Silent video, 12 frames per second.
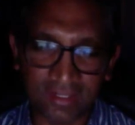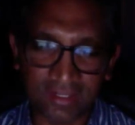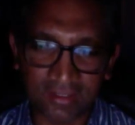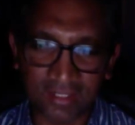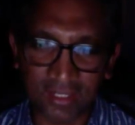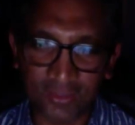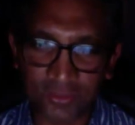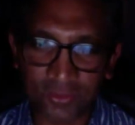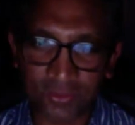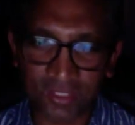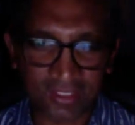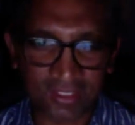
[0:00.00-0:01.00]
uh, goes to
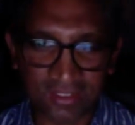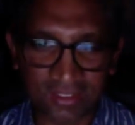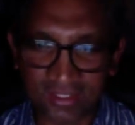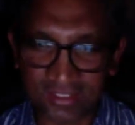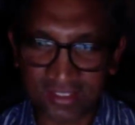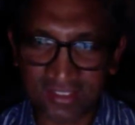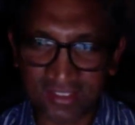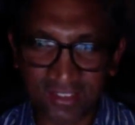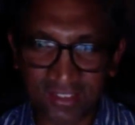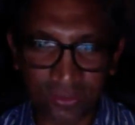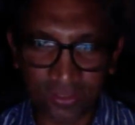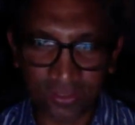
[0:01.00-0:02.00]
the nearest clinic
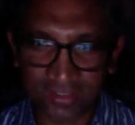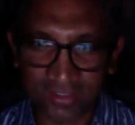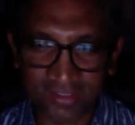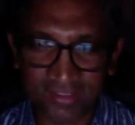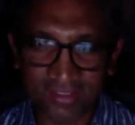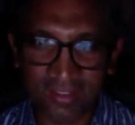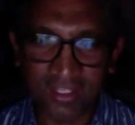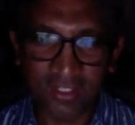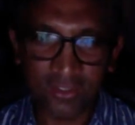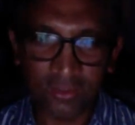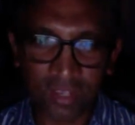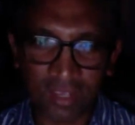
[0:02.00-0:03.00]
or doctor
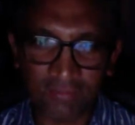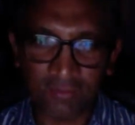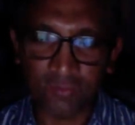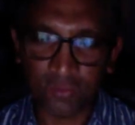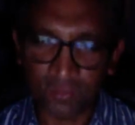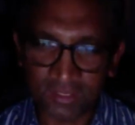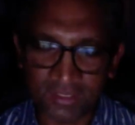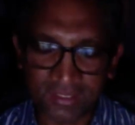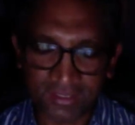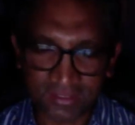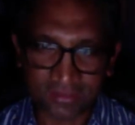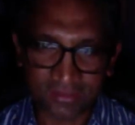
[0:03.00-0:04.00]
to have it formally
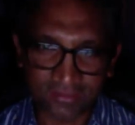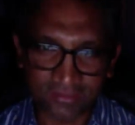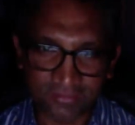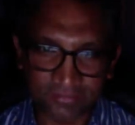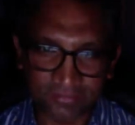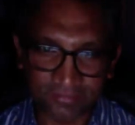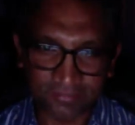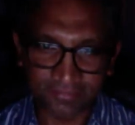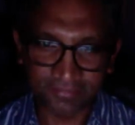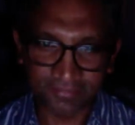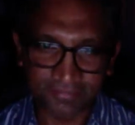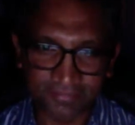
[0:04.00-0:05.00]
tested.
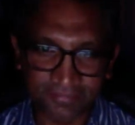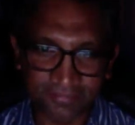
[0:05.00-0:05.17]
Yeah,